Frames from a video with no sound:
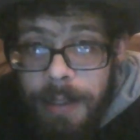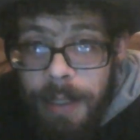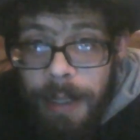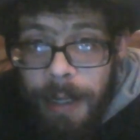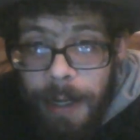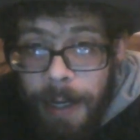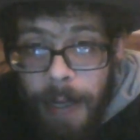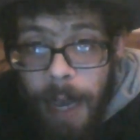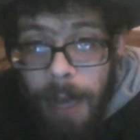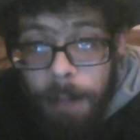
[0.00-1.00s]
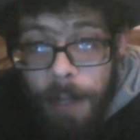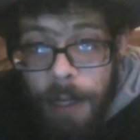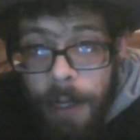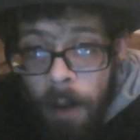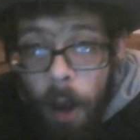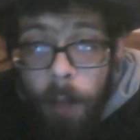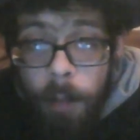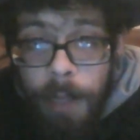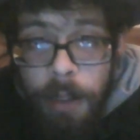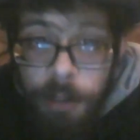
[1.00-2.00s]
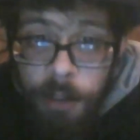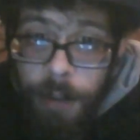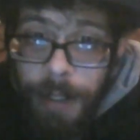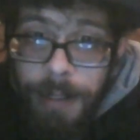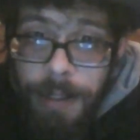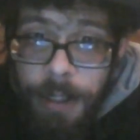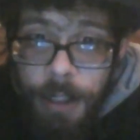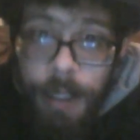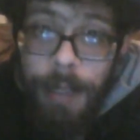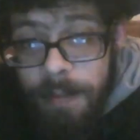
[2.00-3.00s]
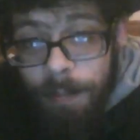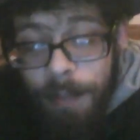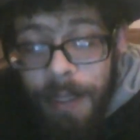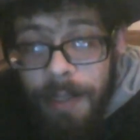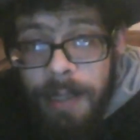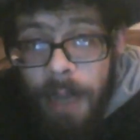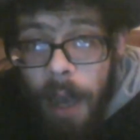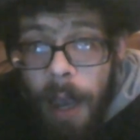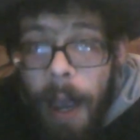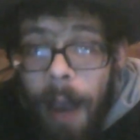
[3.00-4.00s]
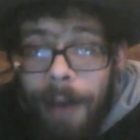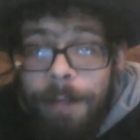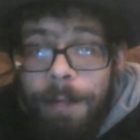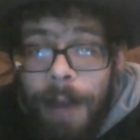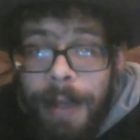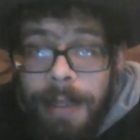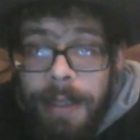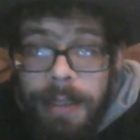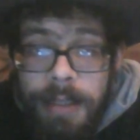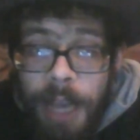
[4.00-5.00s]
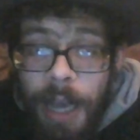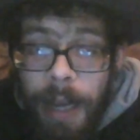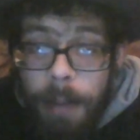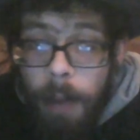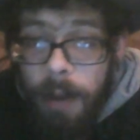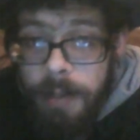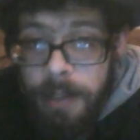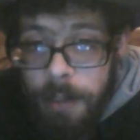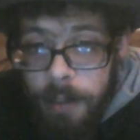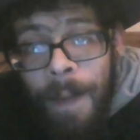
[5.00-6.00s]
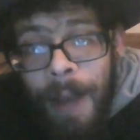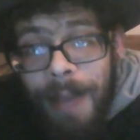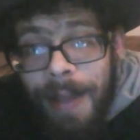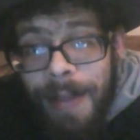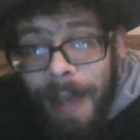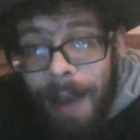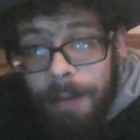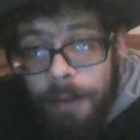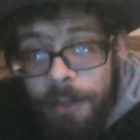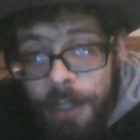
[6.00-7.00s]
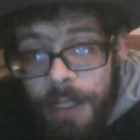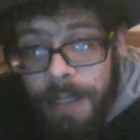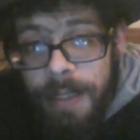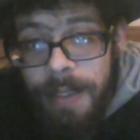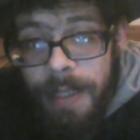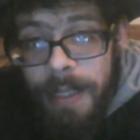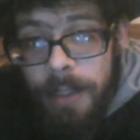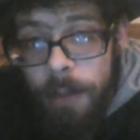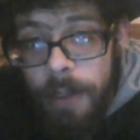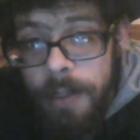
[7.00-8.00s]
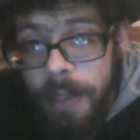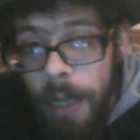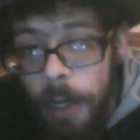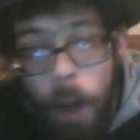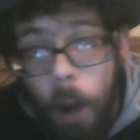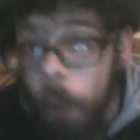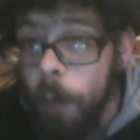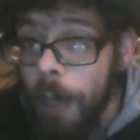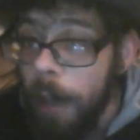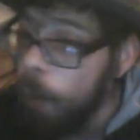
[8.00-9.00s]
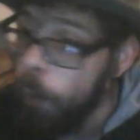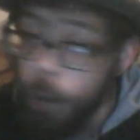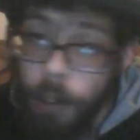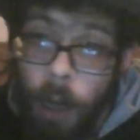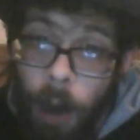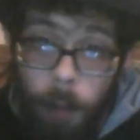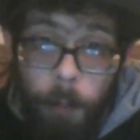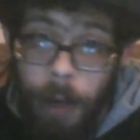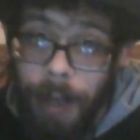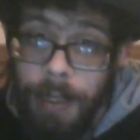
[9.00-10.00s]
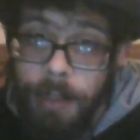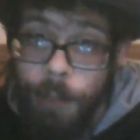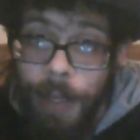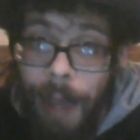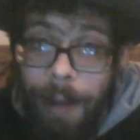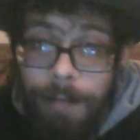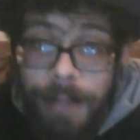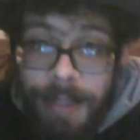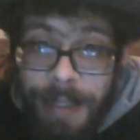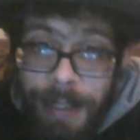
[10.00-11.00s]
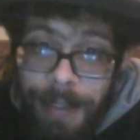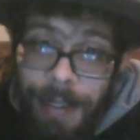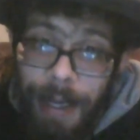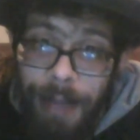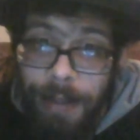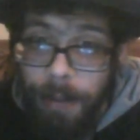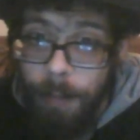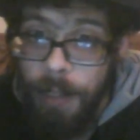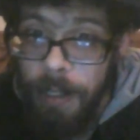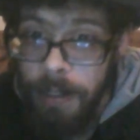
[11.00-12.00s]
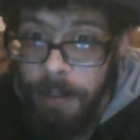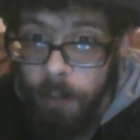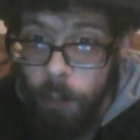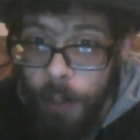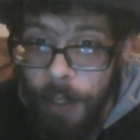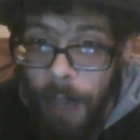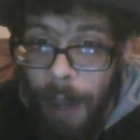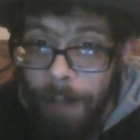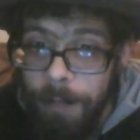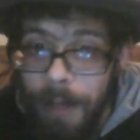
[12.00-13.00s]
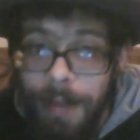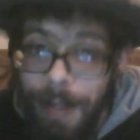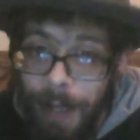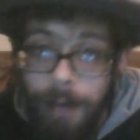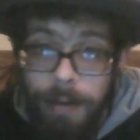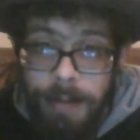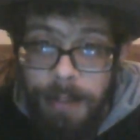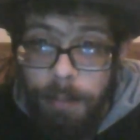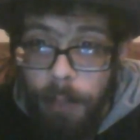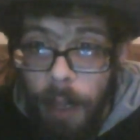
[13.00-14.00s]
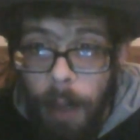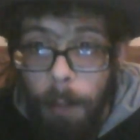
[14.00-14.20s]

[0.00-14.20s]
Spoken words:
in an academy, all militarized and shit, being taught how to fight these giant monsters. And then they have those cheesy scenes where it's like, oh yeah, we're comrades. We have to stick together because we have nothing else and blah